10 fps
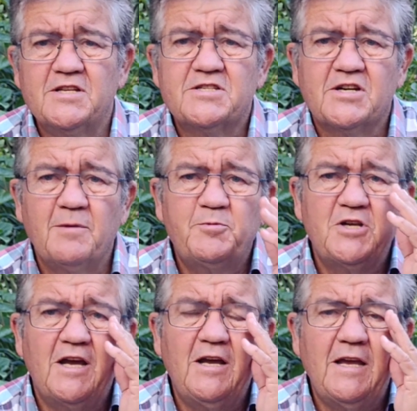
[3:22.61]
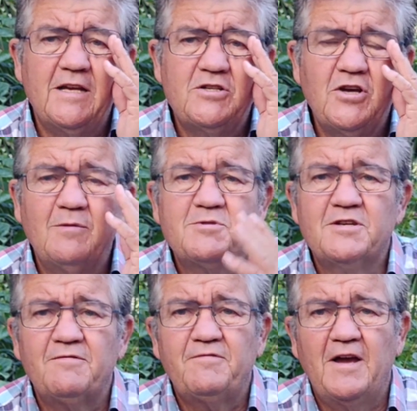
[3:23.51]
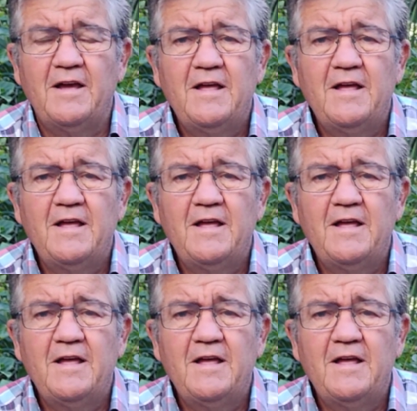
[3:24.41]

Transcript: in Scripture in terms of